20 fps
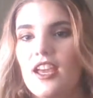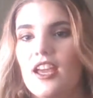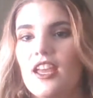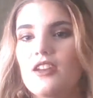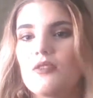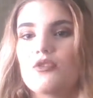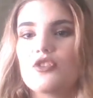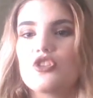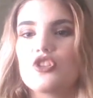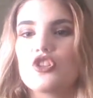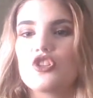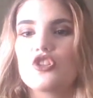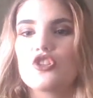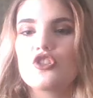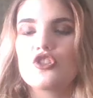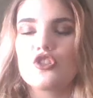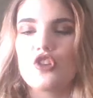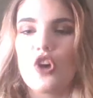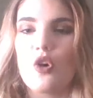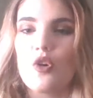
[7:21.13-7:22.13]
and it was
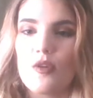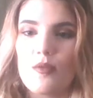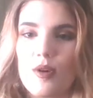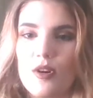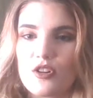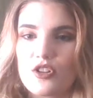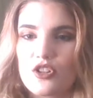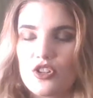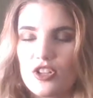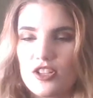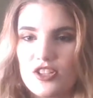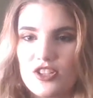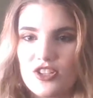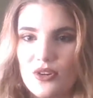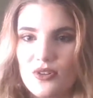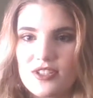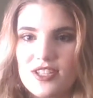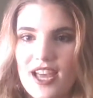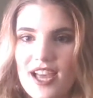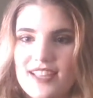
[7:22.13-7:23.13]
just so emotional and
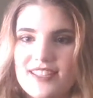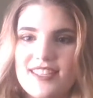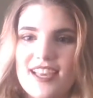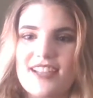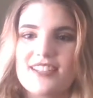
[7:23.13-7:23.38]
so intense.